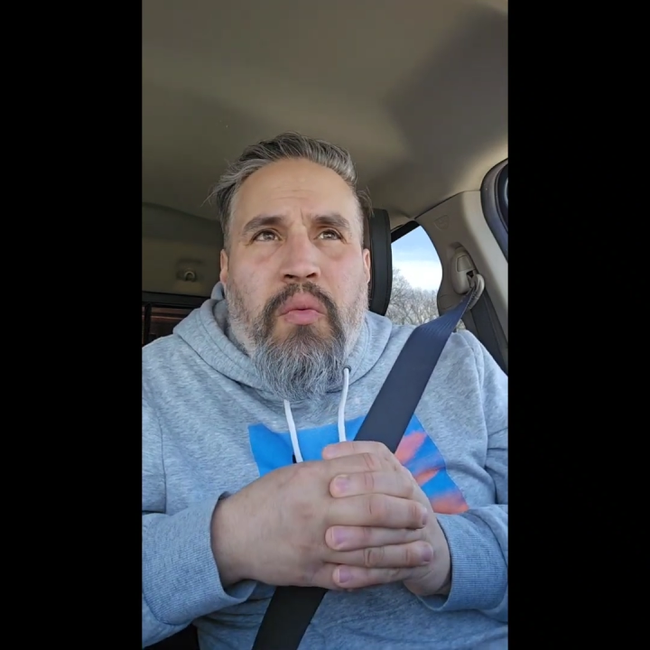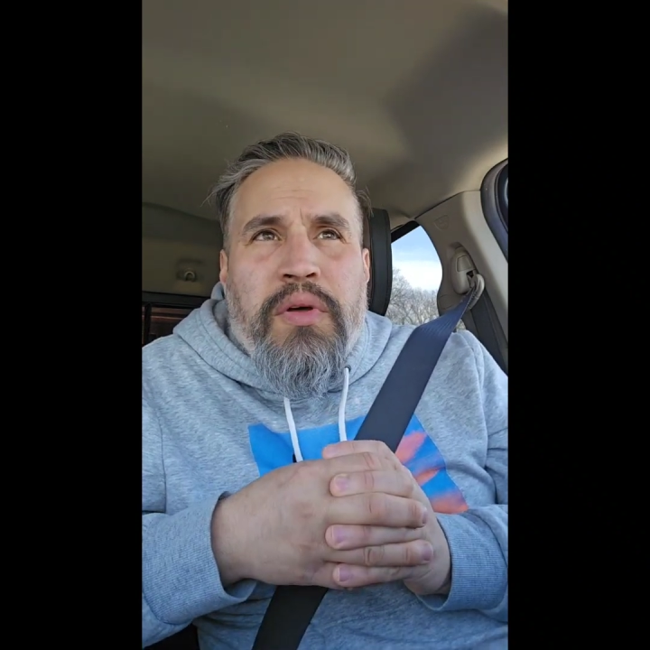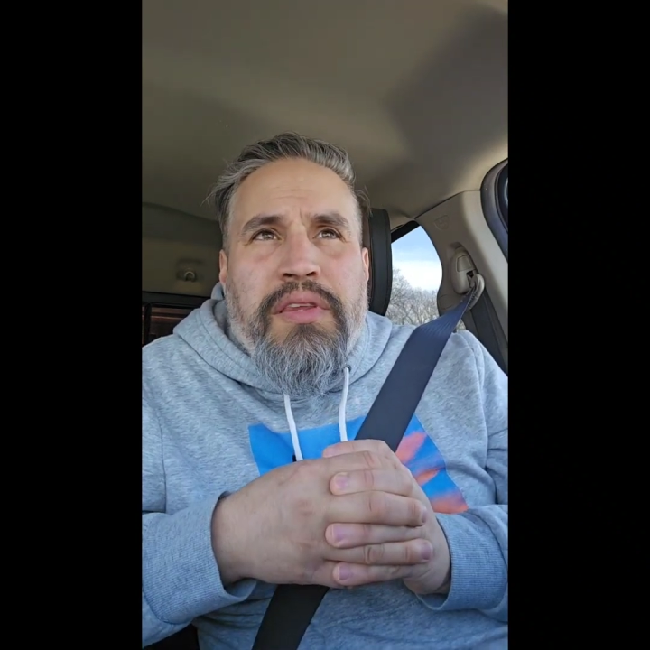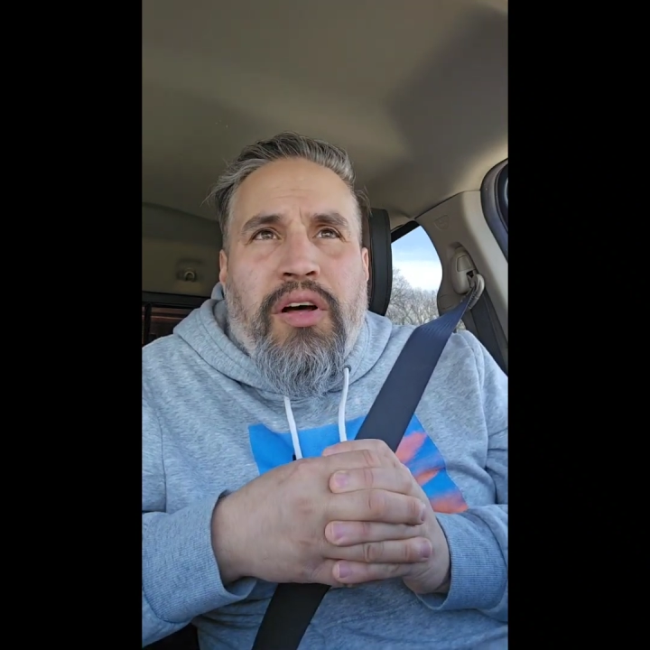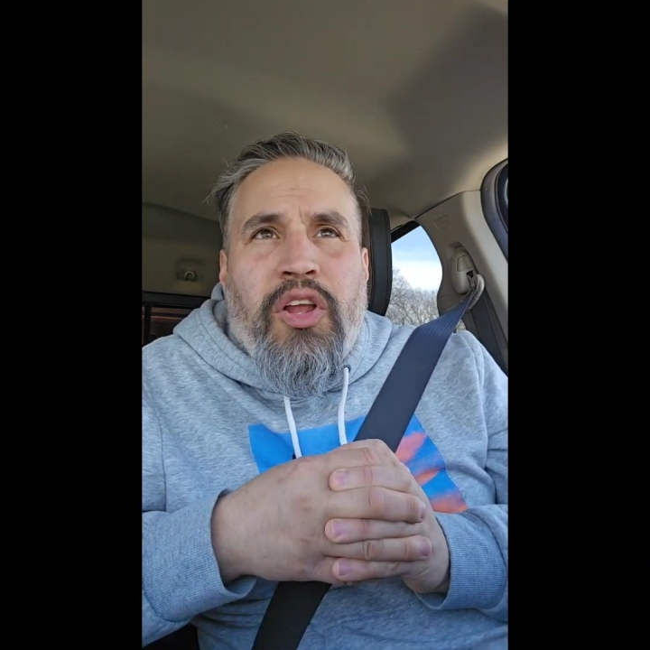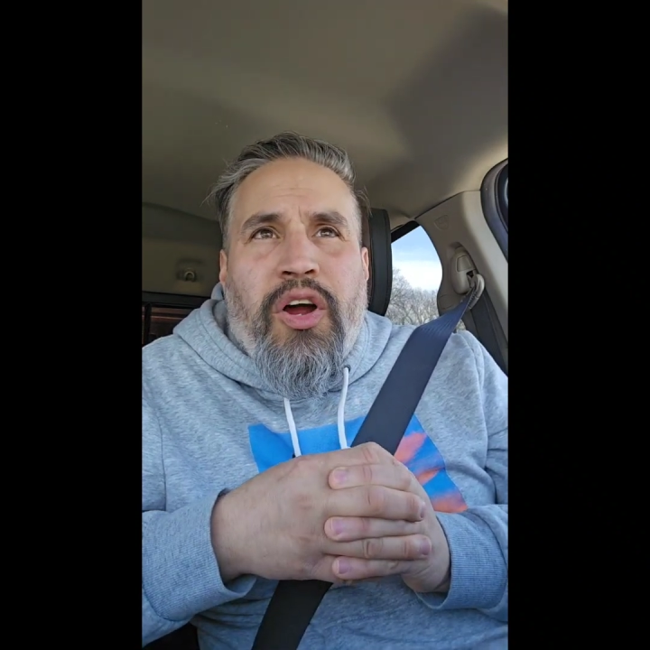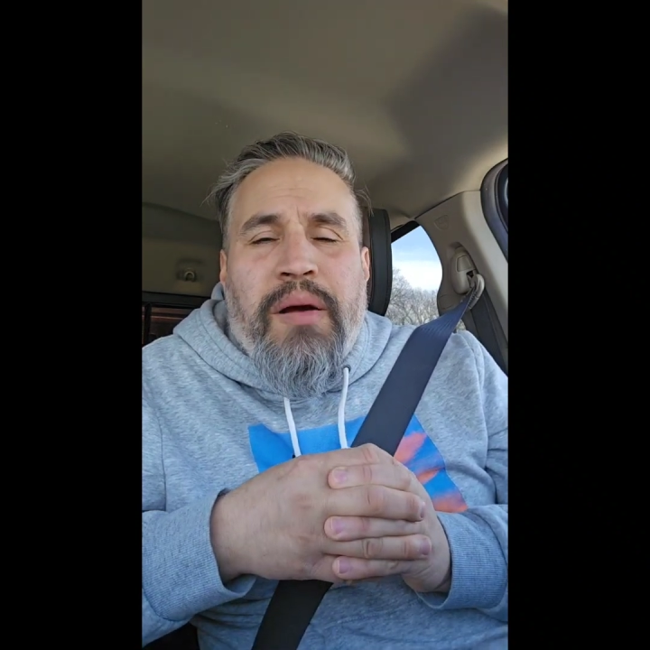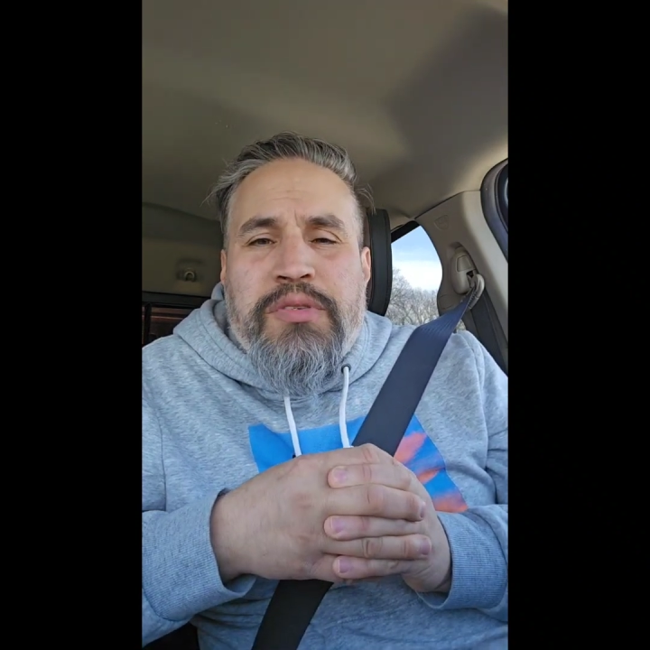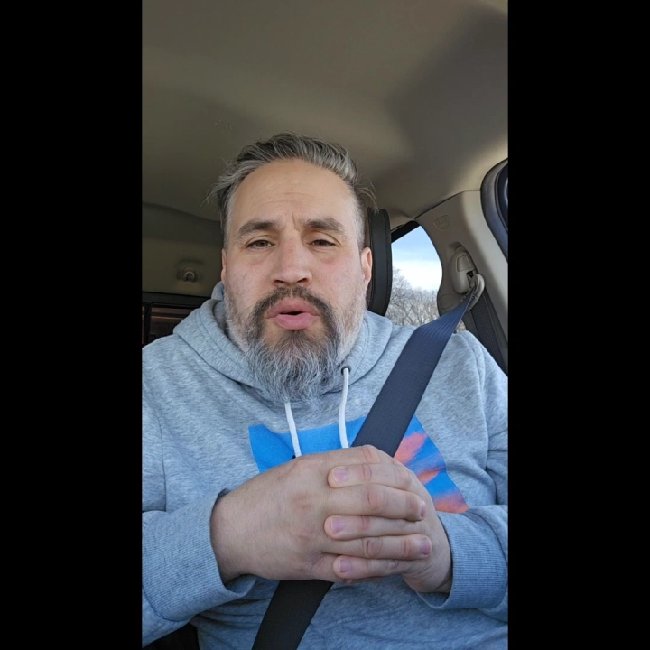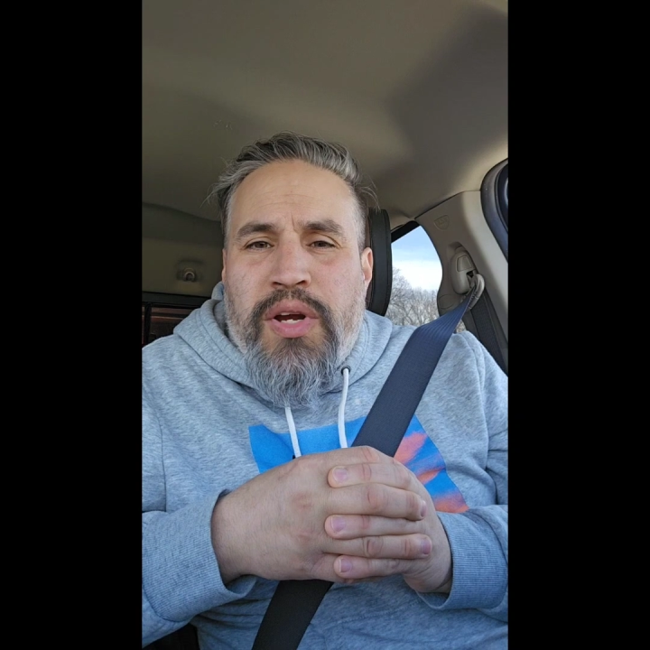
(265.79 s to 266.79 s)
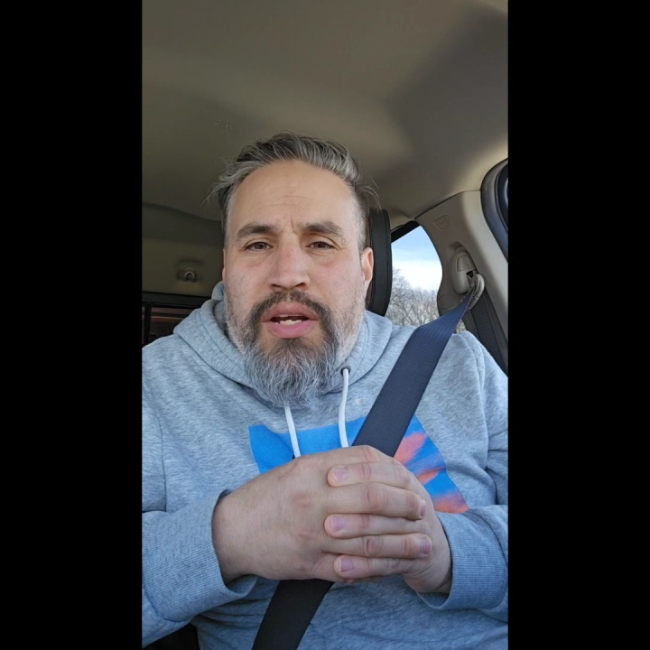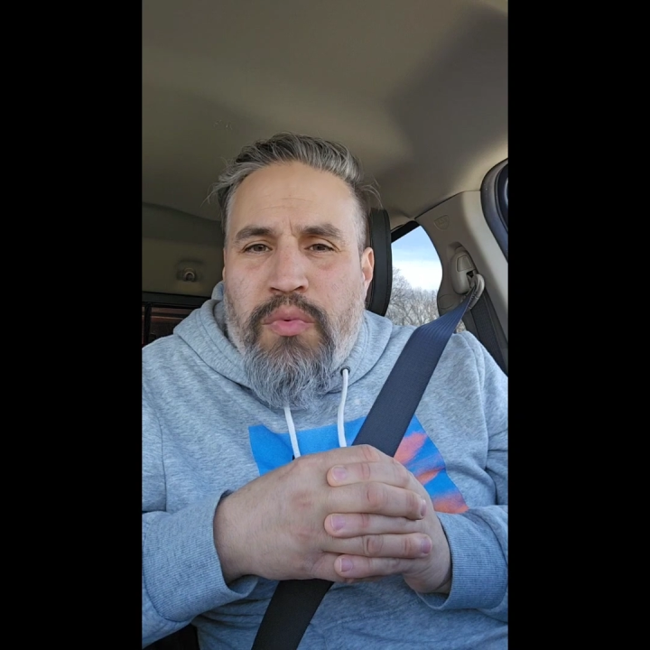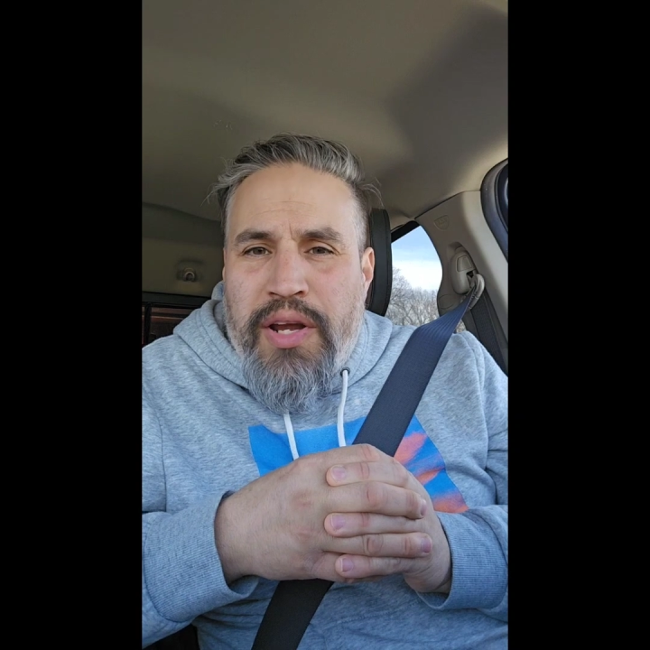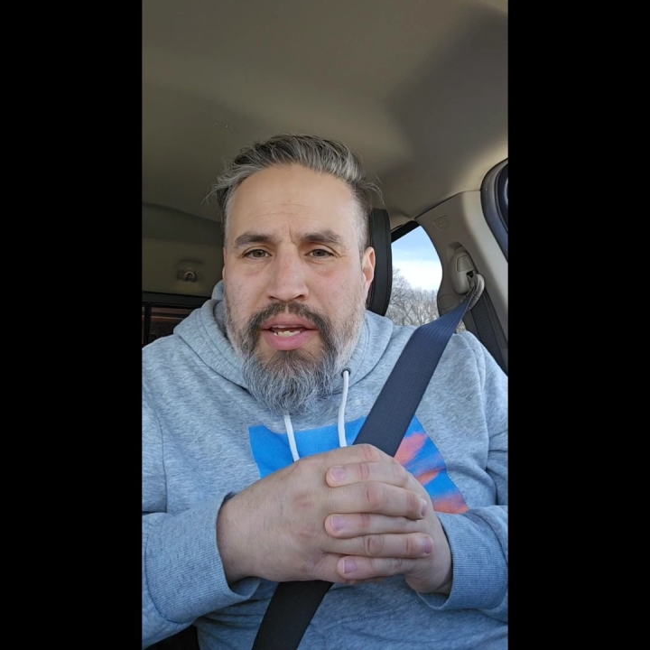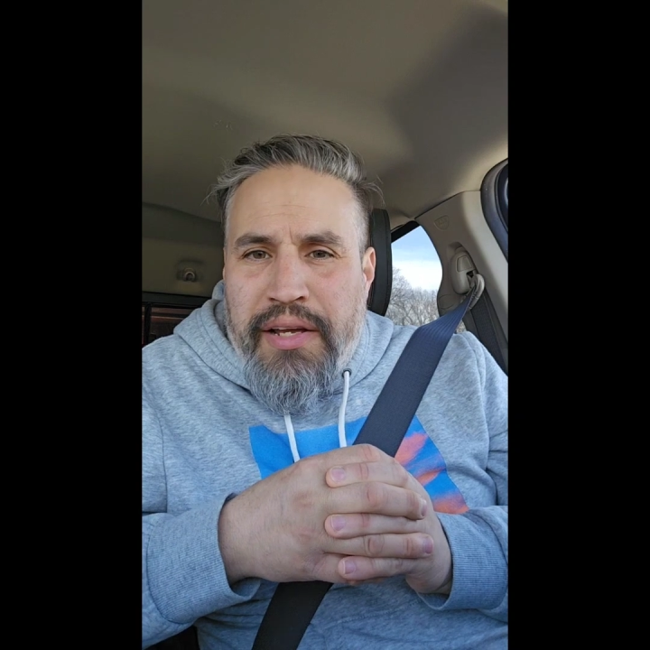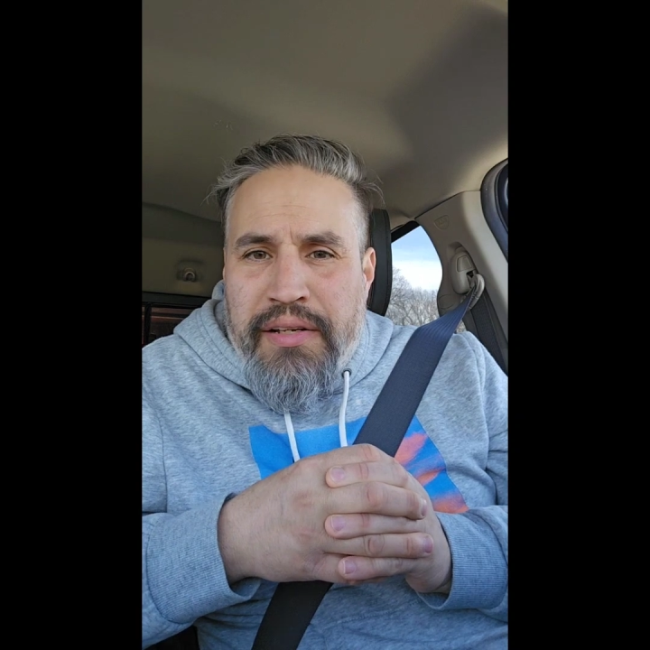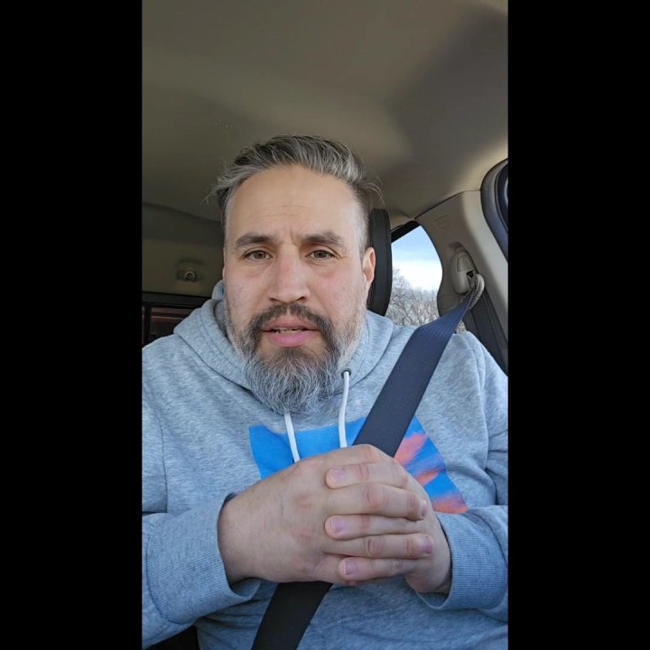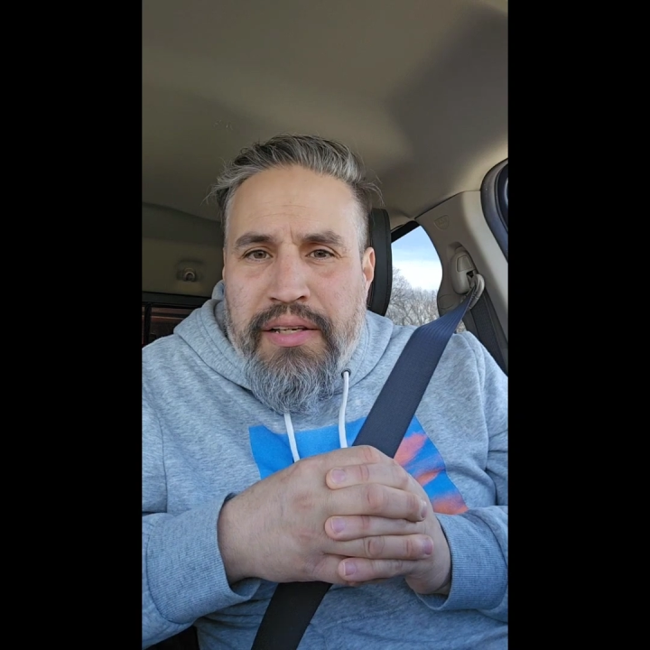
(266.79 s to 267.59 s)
with the alarms already ringing,